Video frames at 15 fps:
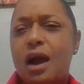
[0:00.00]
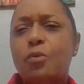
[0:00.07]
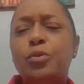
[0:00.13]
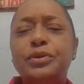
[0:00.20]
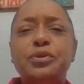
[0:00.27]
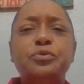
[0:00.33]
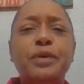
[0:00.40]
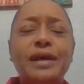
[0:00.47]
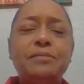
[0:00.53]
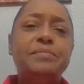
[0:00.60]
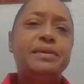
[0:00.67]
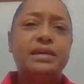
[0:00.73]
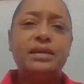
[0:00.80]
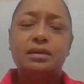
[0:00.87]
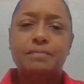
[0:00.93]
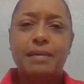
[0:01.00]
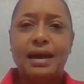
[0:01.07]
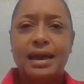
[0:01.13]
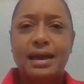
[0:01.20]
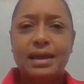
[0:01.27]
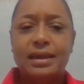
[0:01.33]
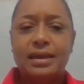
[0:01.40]
And what do I mean
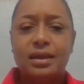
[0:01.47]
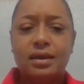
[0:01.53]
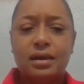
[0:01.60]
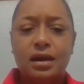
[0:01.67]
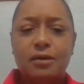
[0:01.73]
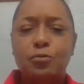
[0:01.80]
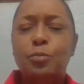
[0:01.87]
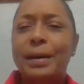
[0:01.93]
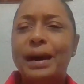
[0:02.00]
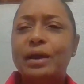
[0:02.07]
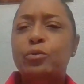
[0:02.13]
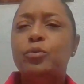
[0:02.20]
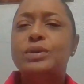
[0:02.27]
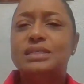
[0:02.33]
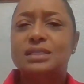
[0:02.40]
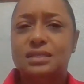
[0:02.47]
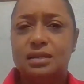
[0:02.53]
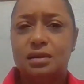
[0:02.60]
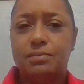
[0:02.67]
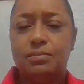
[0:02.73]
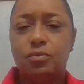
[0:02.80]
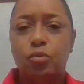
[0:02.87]
by
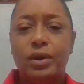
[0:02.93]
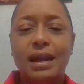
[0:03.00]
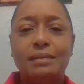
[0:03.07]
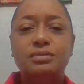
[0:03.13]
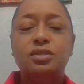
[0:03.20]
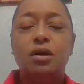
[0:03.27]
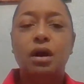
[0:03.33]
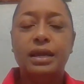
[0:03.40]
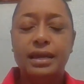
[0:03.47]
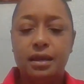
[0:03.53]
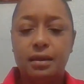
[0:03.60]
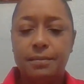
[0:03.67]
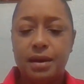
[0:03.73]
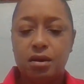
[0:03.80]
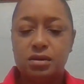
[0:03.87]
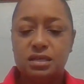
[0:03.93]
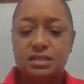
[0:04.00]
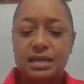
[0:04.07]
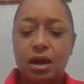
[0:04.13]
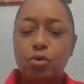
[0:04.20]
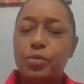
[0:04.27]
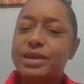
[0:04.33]
wisdom? What I'm talking about is
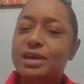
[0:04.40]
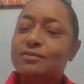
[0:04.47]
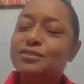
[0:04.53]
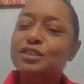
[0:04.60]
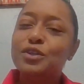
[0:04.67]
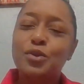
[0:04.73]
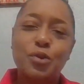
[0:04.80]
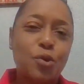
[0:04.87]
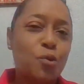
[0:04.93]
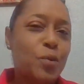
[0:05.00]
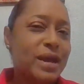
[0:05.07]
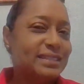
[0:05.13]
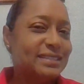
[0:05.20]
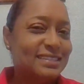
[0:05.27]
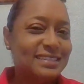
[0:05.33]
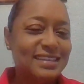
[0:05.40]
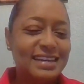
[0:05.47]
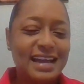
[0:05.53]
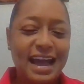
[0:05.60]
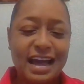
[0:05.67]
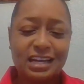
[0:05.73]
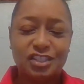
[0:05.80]
that we have to know when to take
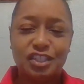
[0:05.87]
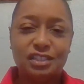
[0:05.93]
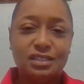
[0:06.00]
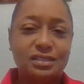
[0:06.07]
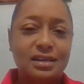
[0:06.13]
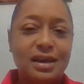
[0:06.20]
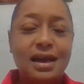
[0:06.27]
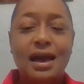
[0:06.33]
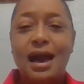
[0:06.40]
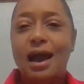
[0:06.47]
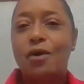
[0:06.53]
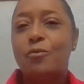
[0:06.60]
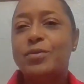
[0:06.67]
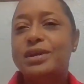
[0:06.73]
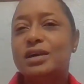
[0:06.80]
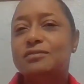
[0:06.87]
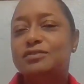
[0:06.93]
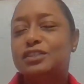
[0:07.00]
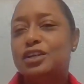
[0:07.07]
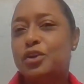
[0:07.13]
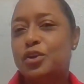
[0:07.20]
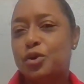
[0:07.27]
action and we have
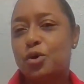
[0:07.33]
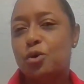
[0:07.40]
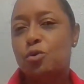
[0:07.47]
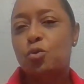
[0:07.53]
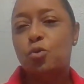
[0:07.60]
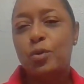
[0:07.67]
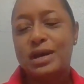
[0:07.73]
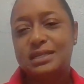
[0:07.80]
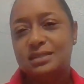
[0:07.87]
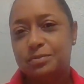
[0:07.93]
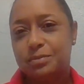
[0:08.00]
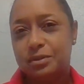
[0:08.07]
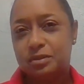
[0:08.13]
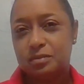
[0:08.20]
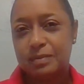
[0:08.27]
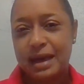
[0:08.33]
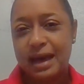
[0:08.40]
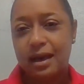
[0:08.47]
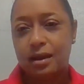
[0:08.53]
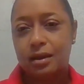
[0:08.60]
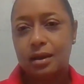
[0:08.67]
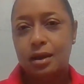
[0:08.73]
to know when to pull
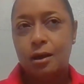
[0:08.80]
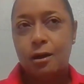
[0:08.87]
back.